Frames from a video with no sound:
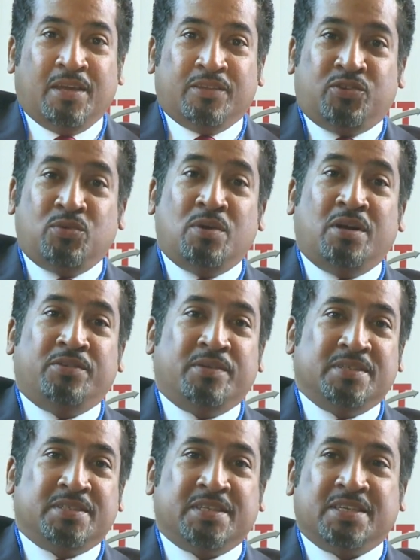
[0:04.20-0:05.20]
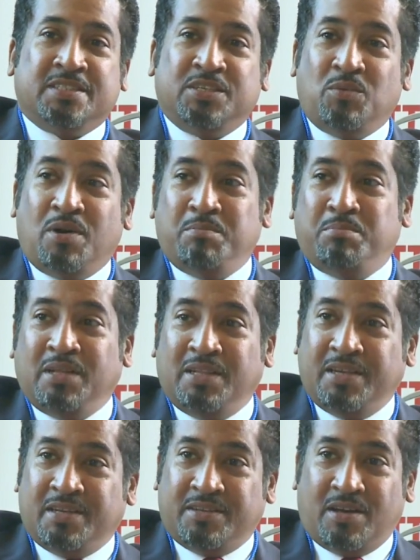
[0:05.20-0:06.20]
$261
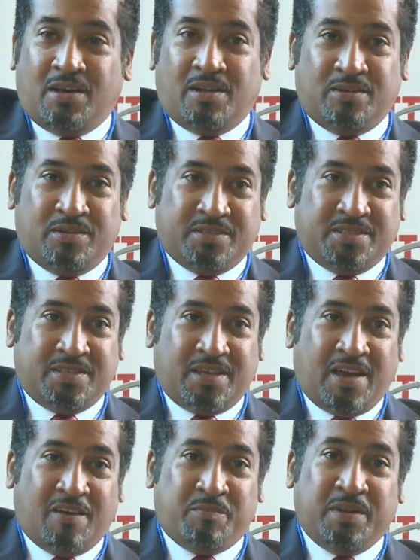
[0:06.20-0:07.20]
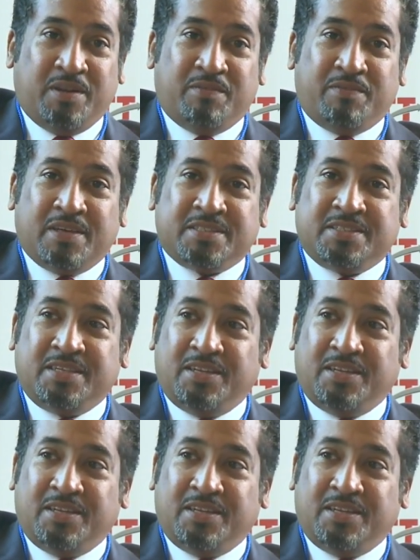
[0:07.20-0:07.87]
billion have been invested